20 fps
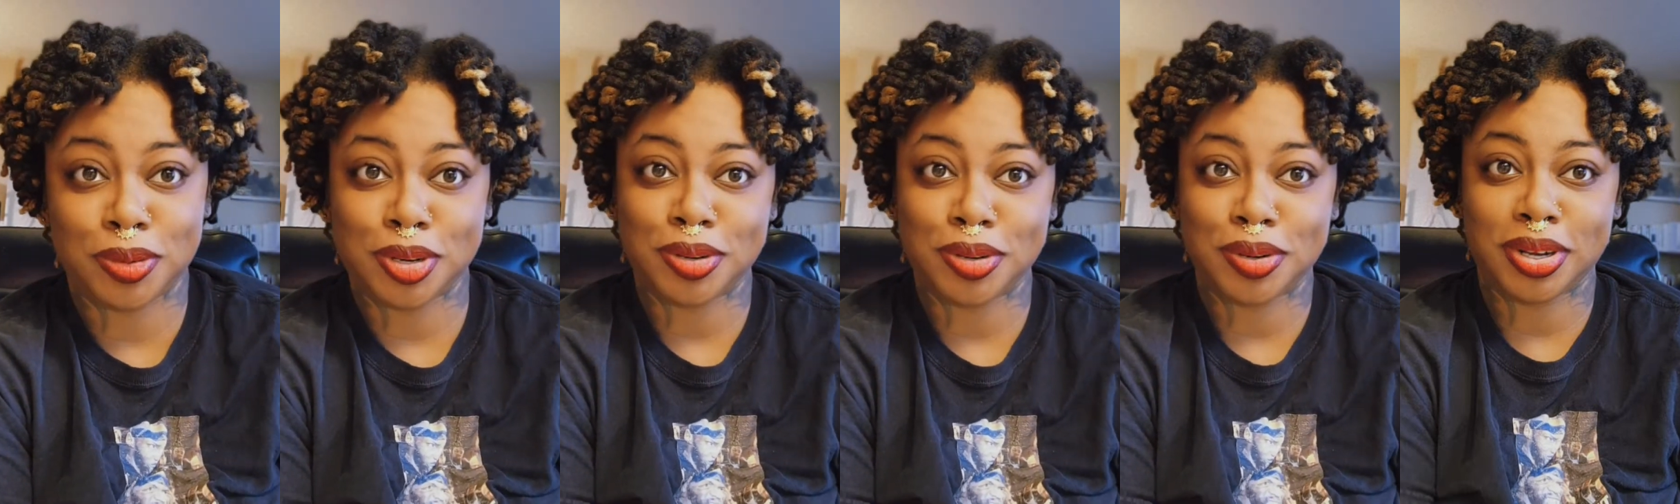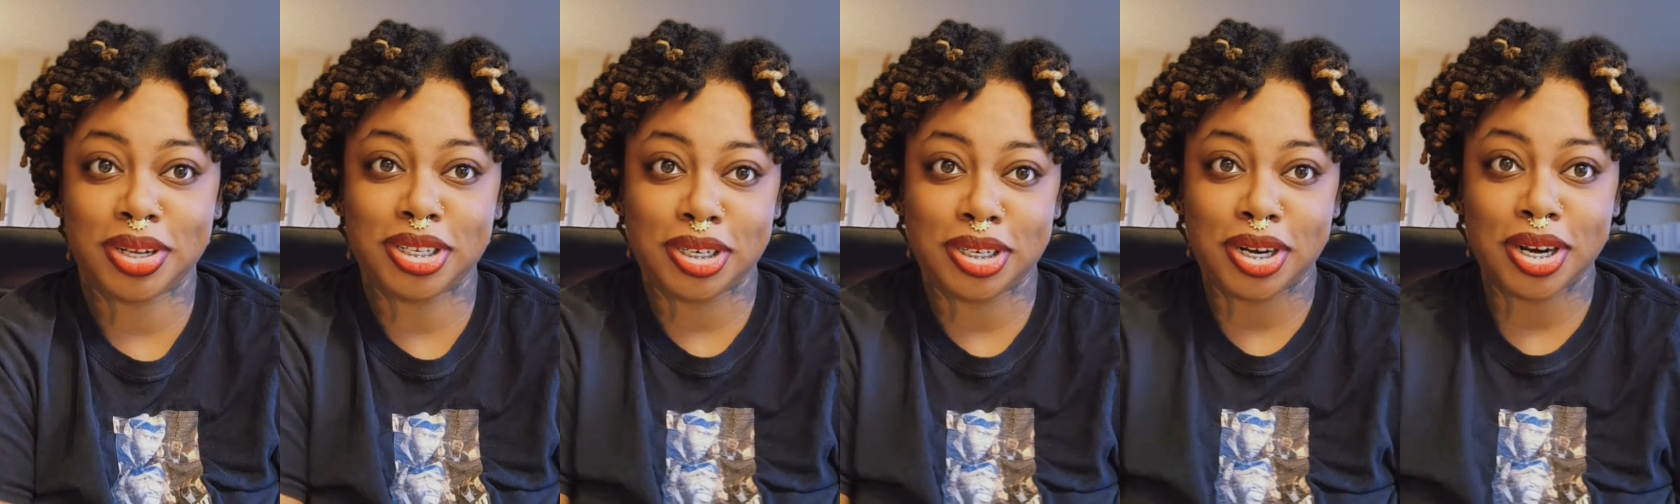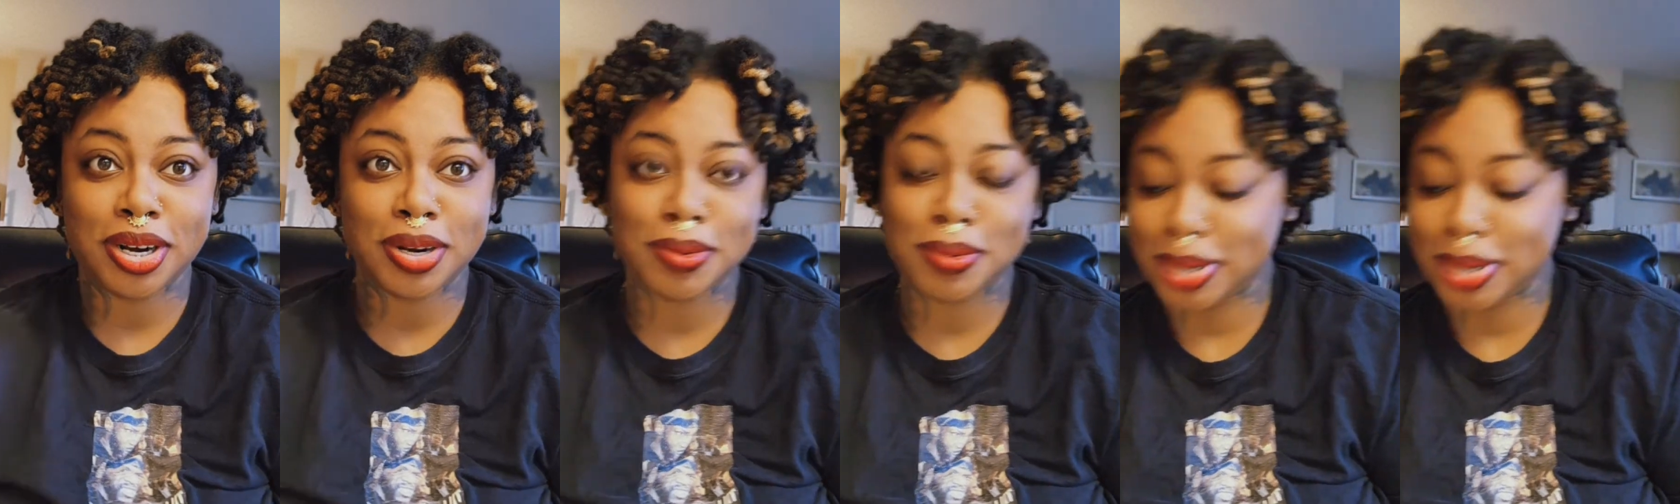one do I
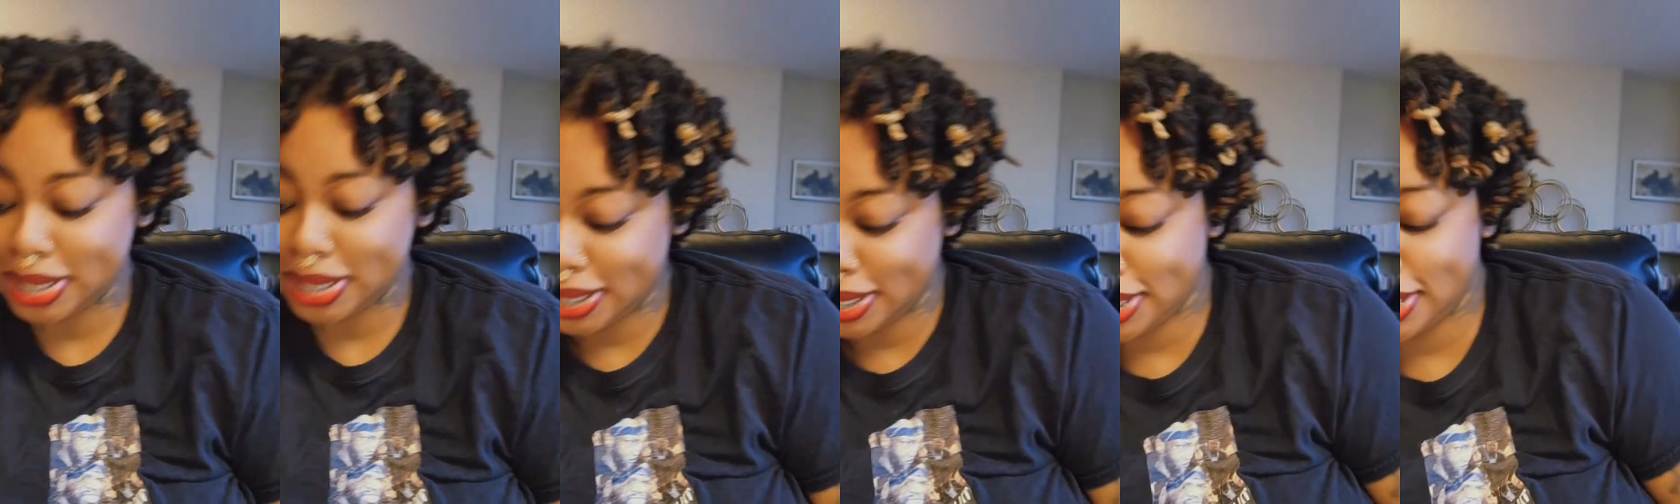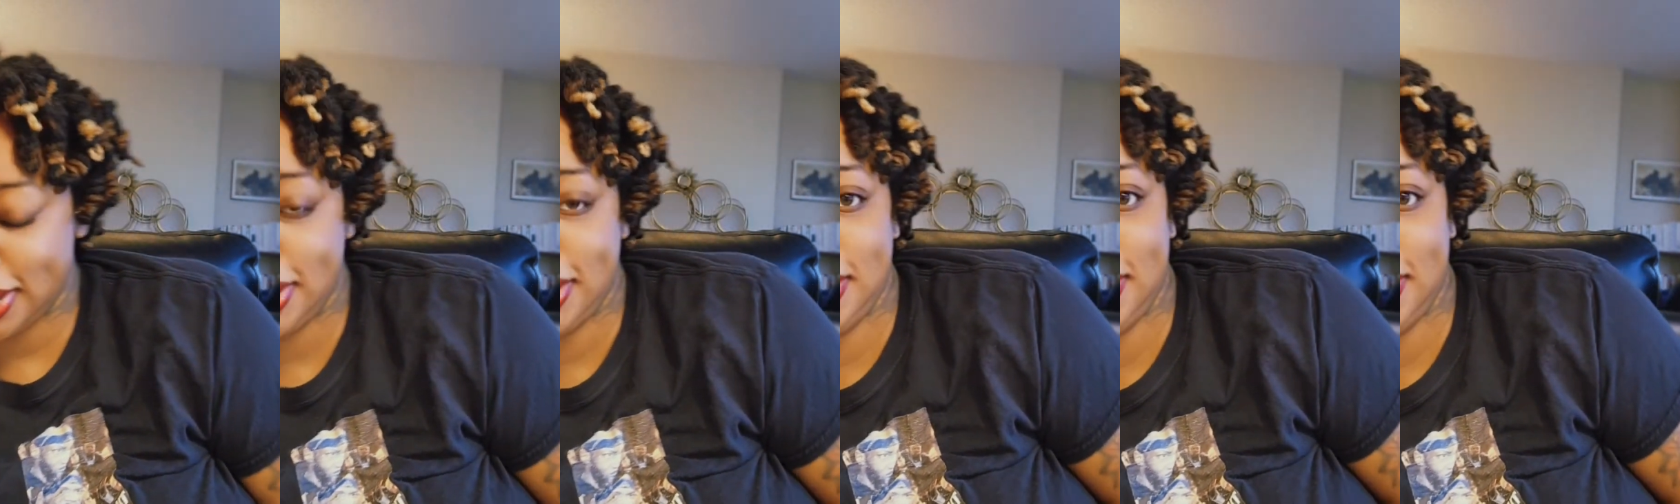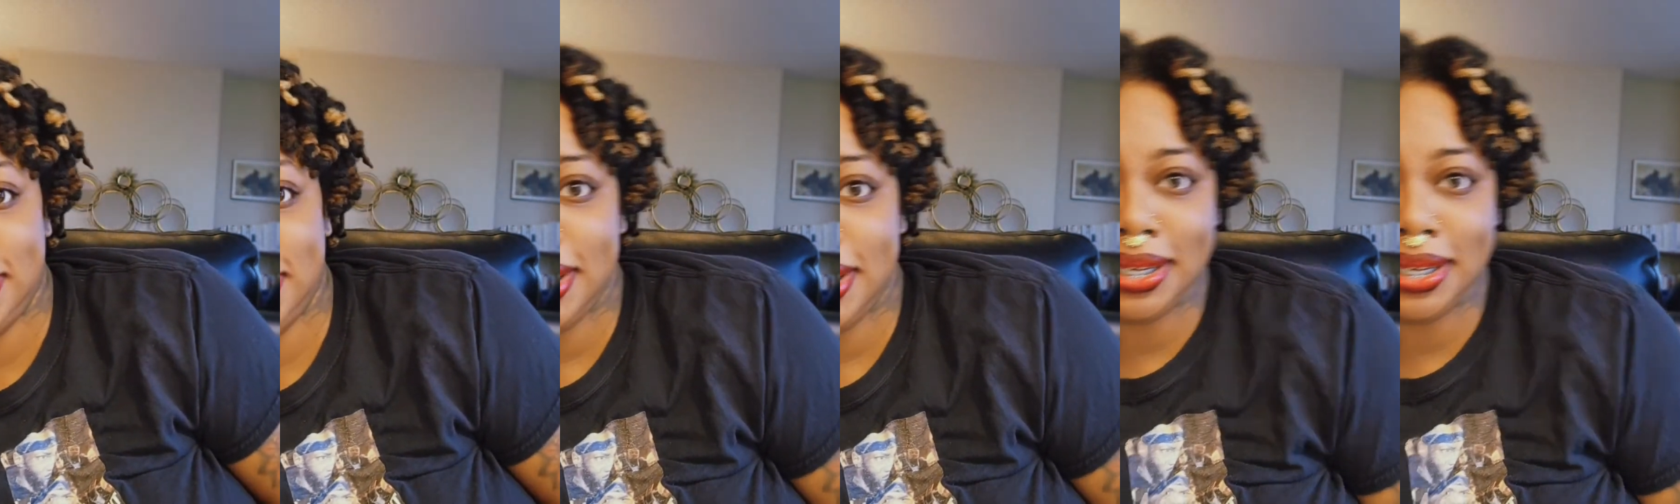start with? Let's
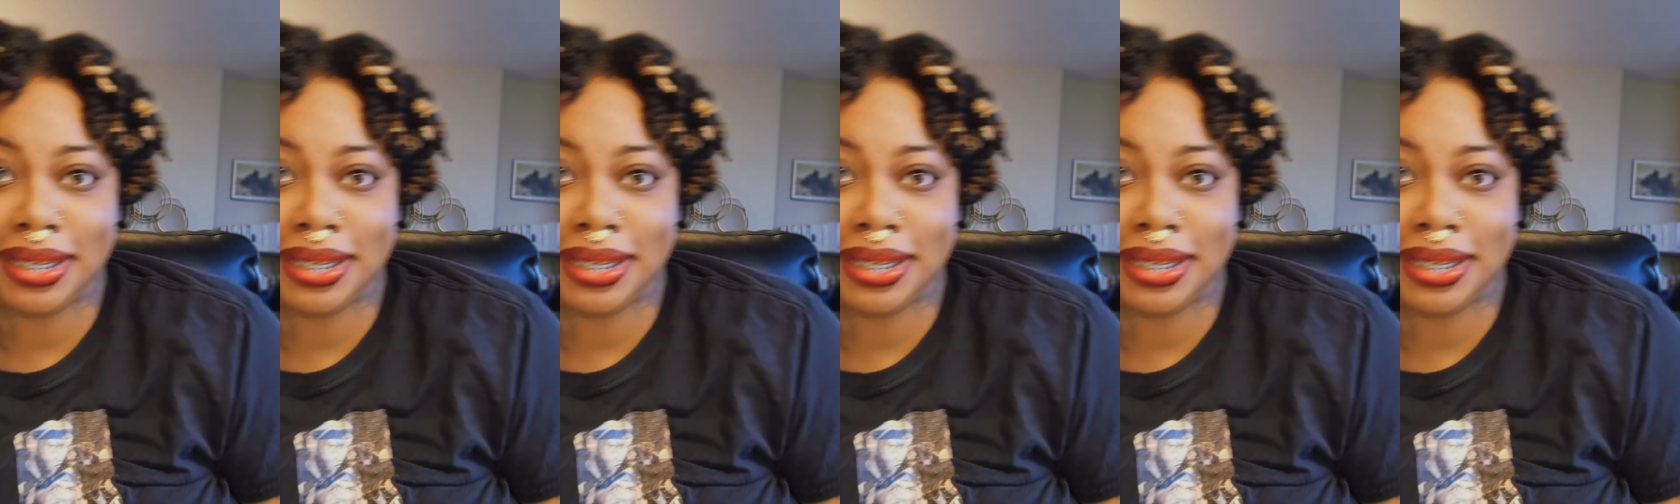see.